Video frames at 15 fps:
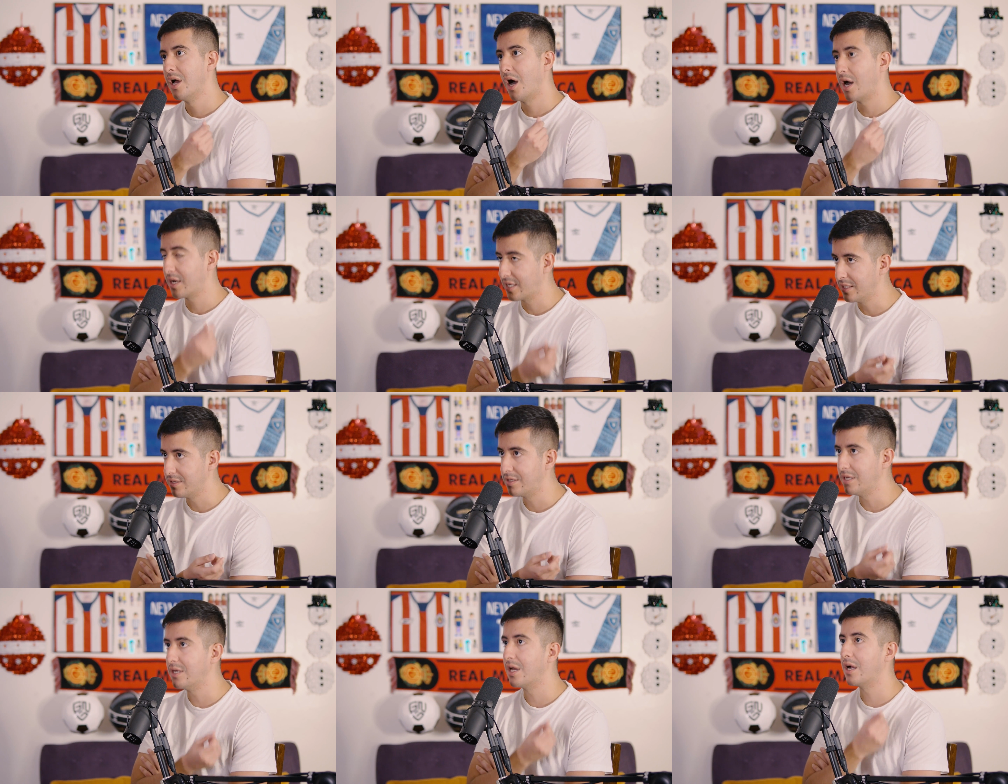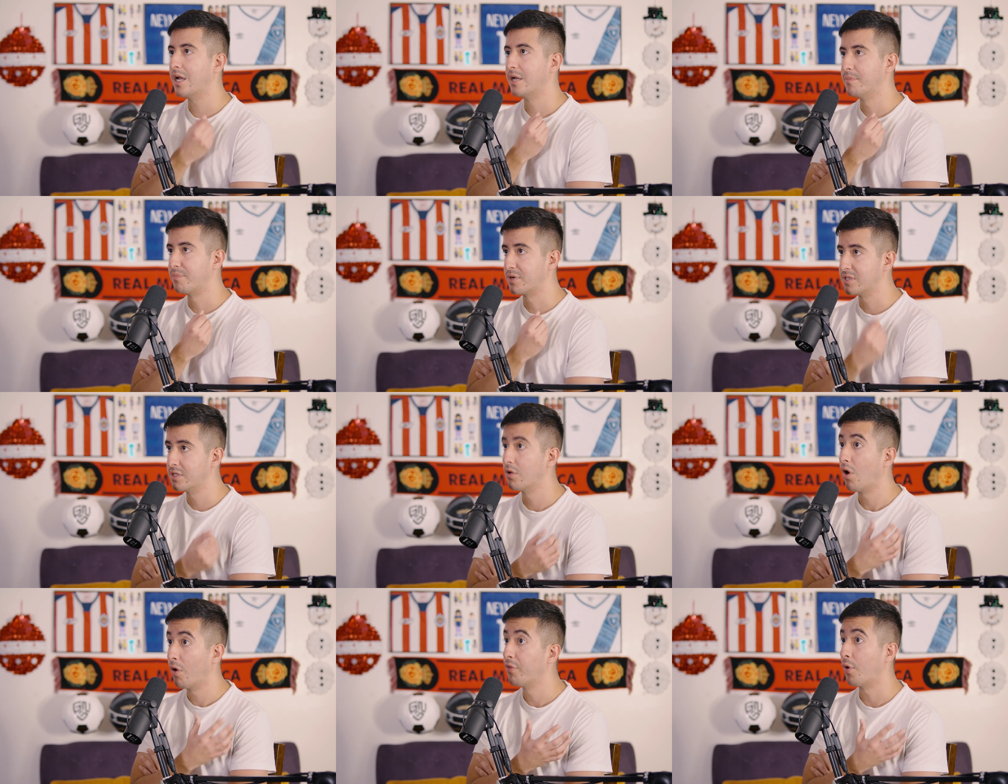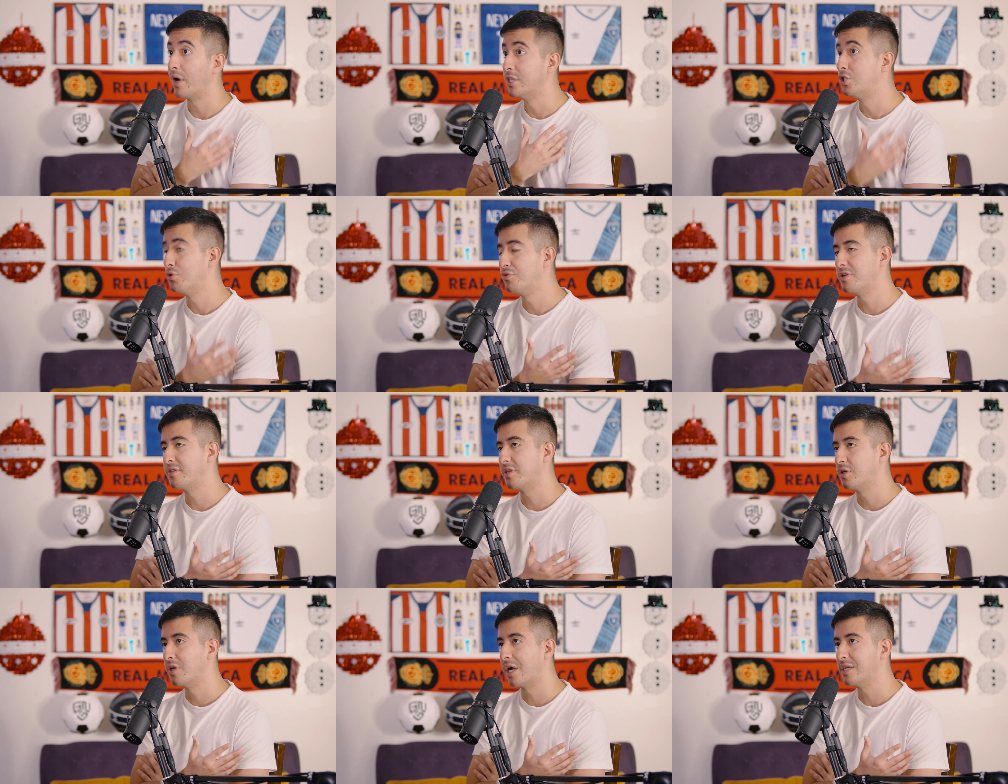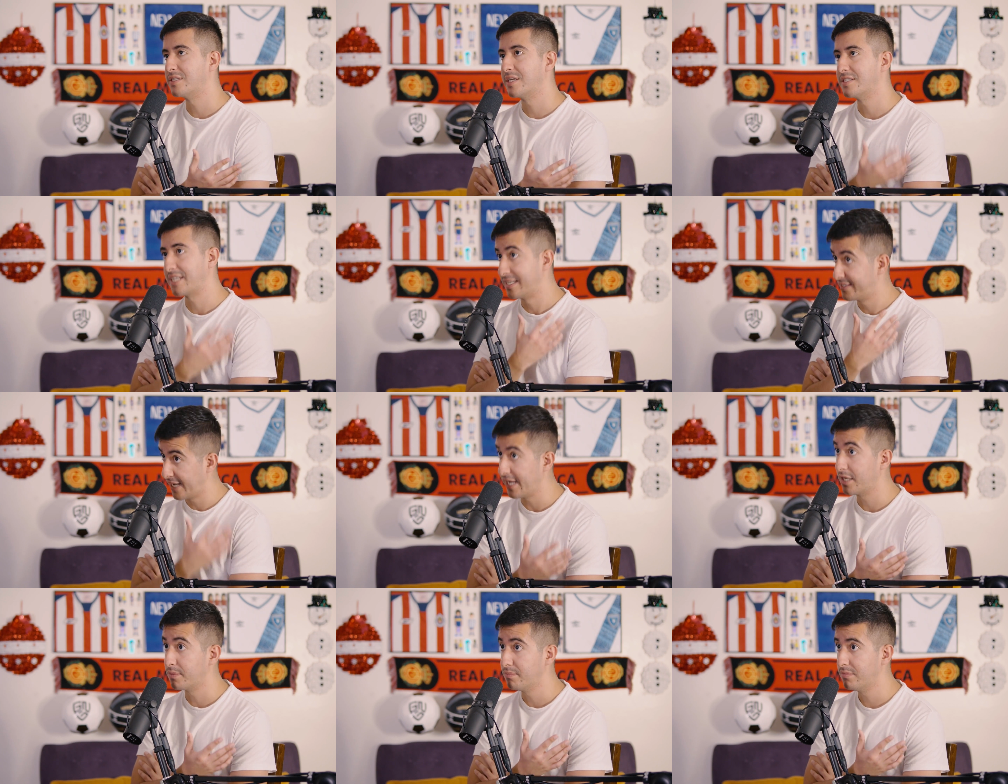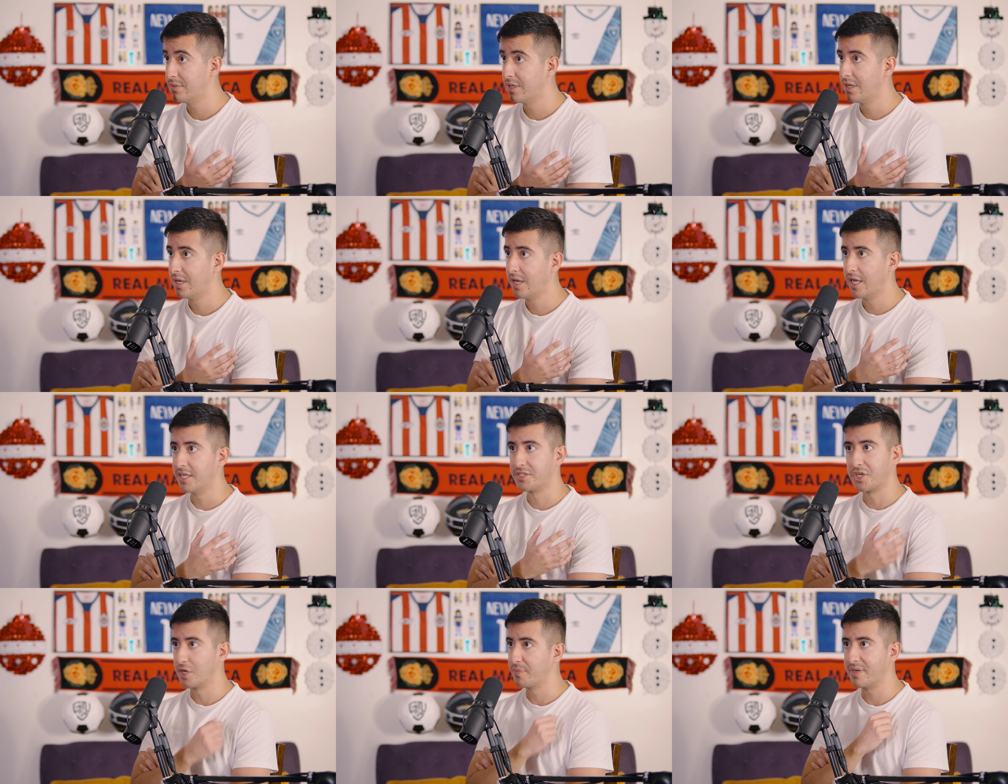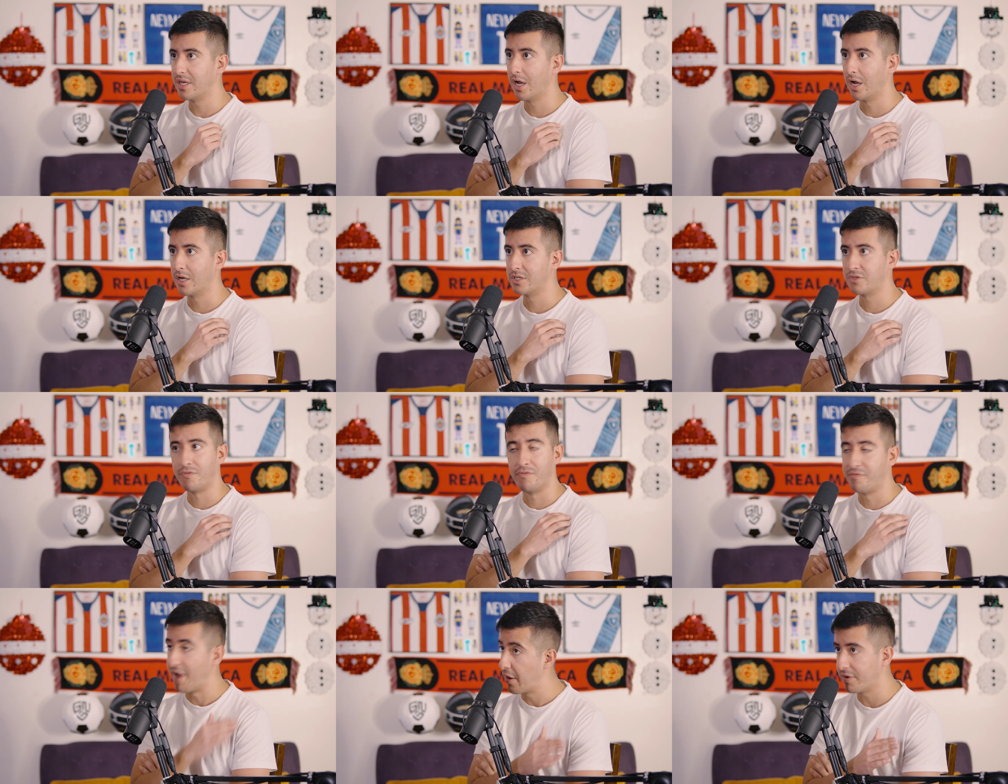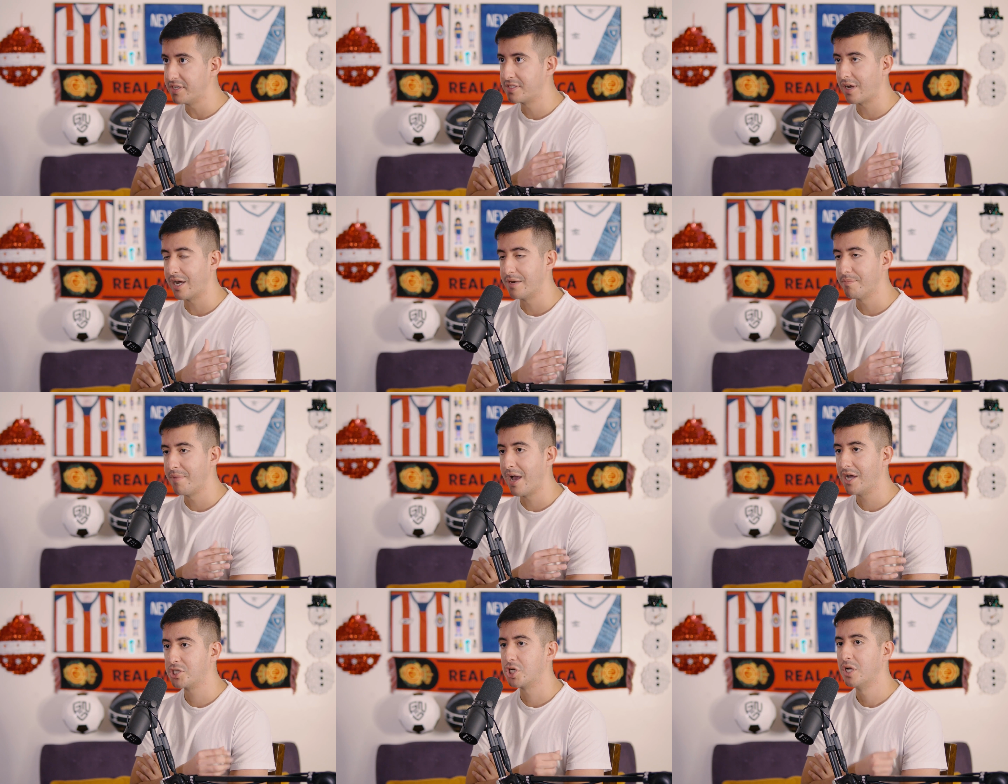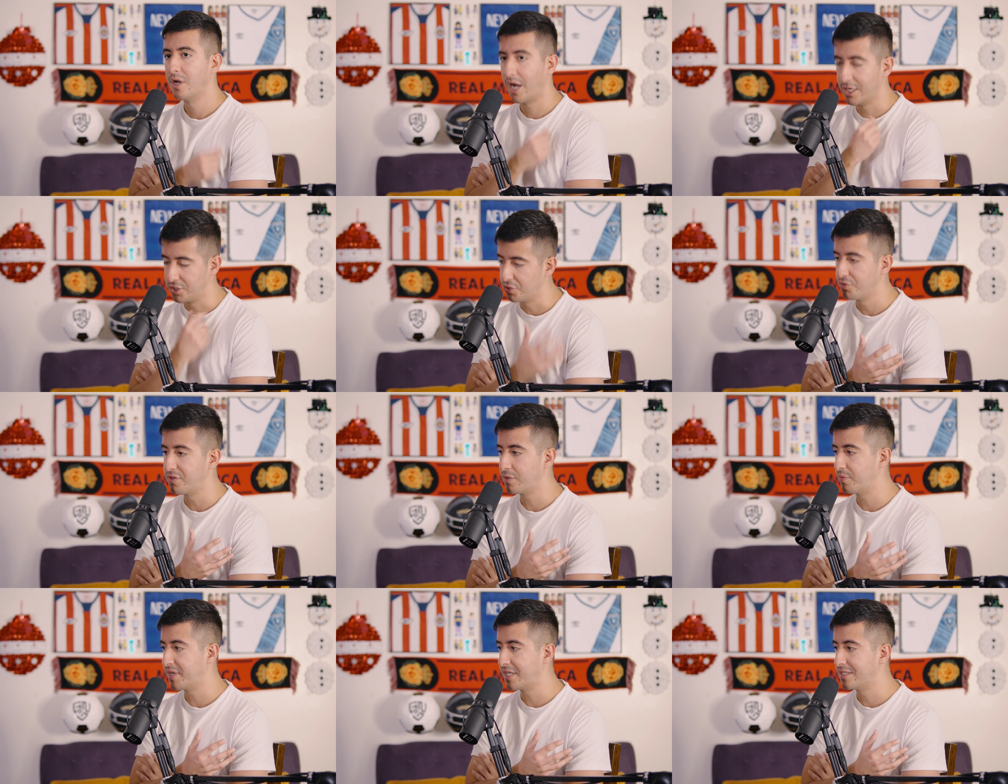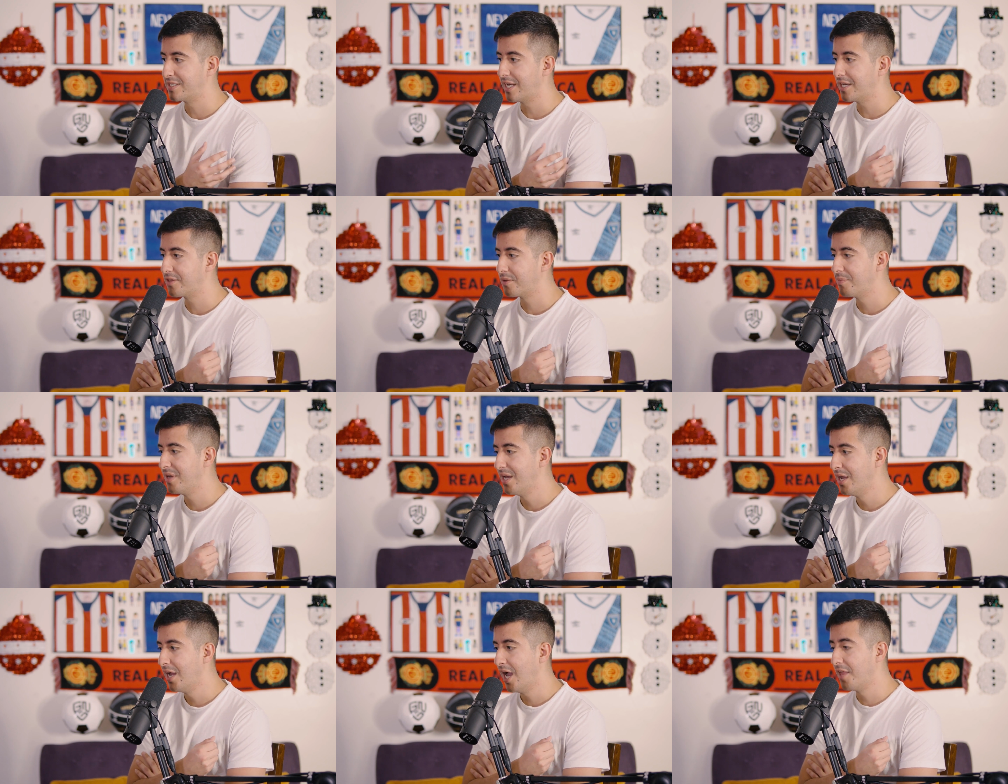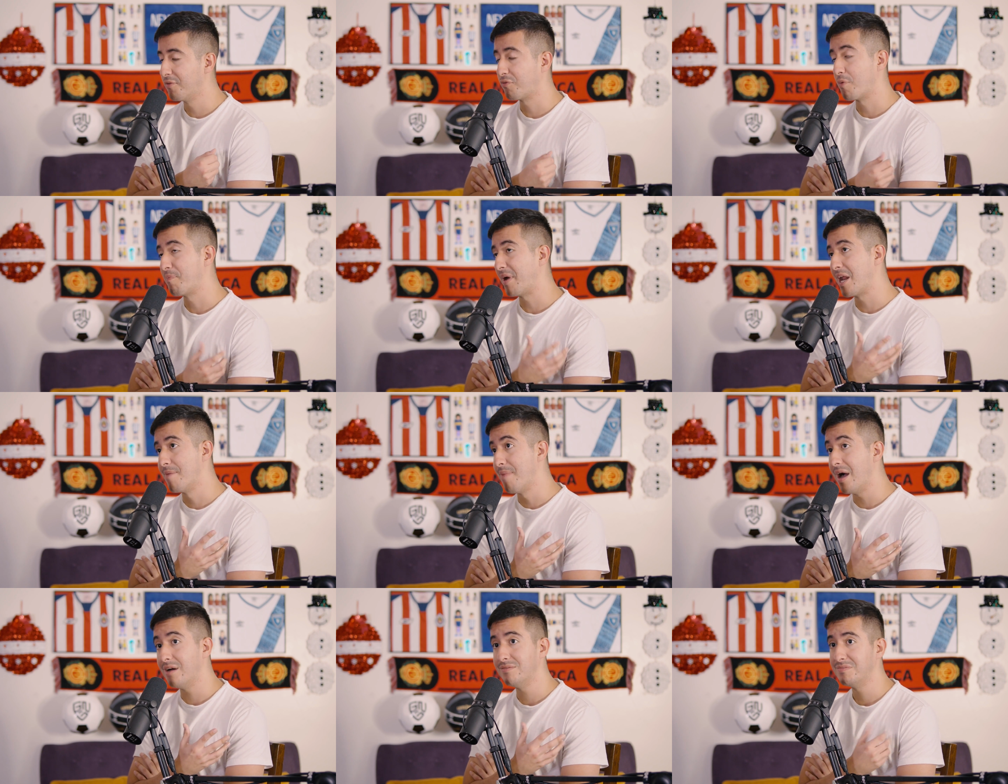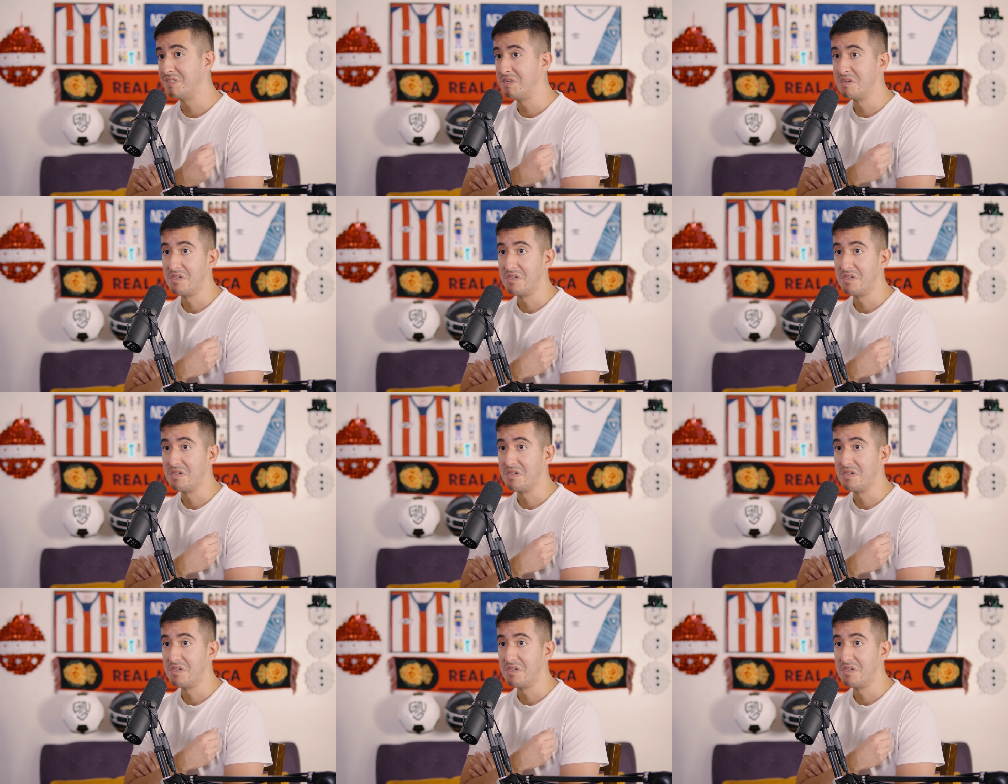Argentina and Brazil, although I do think the United States can take them. Yeah. It's going to be a very tight match. I do think we can take them. And for Panama,